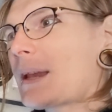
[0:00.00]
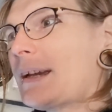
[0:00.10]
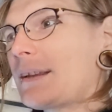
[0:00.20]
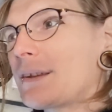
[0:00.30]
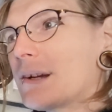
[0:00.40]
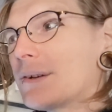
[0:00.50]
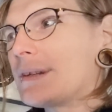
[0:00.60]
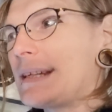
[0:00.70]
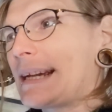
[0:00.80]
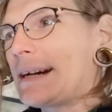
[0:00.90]
it
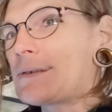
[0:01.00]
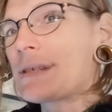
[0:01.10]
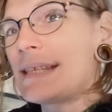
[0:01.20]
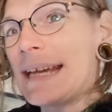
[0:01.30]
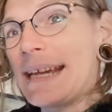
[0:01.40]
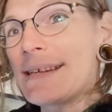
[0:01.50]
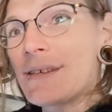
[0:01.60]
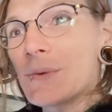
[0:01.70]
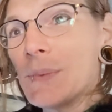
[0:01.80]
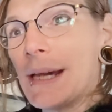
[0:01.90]
literally counts
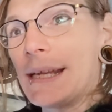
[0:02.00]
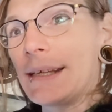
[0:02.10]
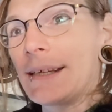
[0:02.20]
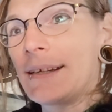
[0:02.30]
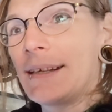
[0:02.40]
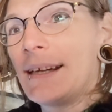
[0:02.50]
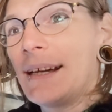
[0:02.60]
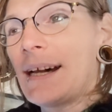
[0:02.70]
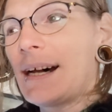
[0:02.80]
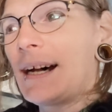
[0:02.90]
days when
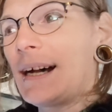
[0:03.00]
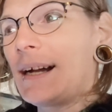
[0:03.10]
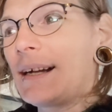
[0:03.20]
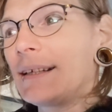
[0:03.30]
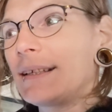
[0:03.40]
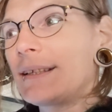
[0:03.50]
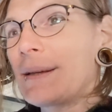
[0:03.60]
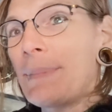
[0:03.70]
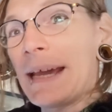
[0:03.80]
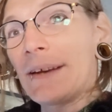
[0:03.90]

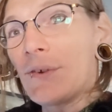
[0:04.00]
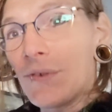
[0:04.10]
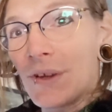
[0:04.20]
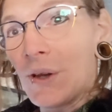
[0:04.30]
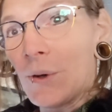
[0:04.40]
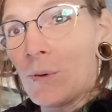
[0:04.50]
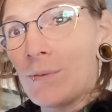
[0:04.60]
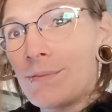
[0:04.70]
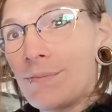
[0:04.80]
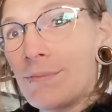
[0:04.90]
the panels go
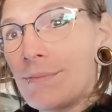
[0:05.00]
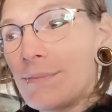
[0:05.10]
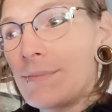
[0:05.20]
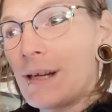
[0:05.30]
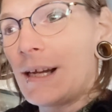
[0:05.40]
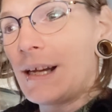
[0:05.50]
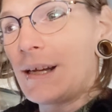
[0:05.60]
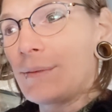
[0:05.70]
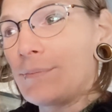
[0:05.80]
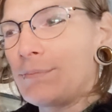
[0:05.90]

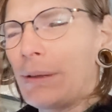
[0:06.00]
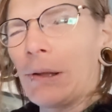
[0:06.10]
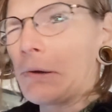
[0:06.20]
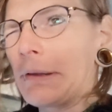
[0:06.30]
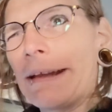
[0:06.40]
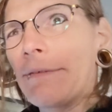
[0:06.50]
below like